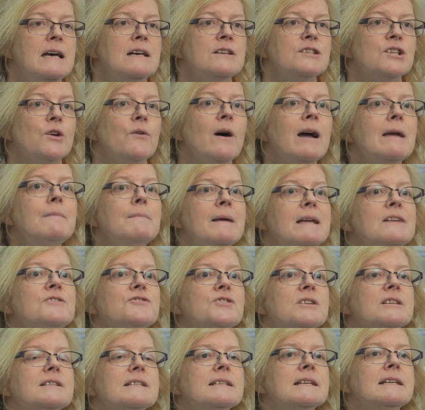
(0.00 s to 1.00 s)
So I'm
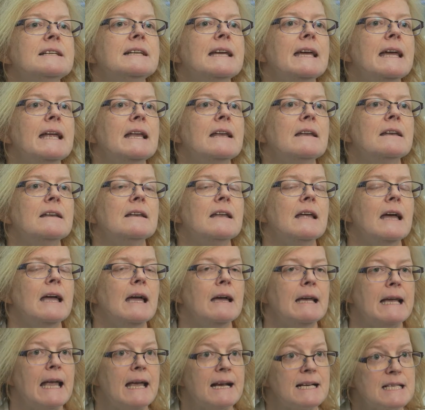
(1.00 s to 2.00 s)
interested in
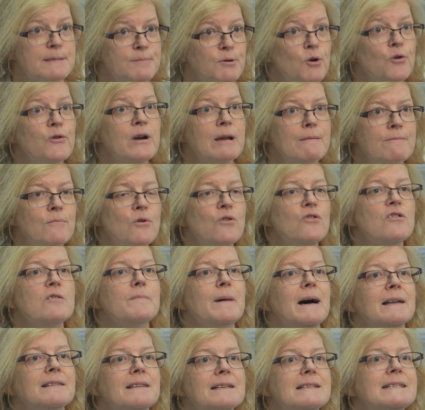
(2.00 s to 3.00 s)
exploring more
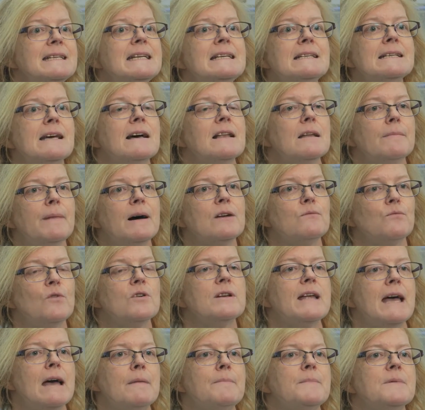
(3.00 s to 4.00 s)
about the detail about
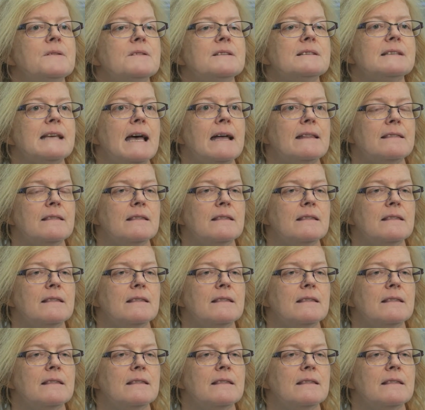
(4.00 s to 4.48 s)
what happens at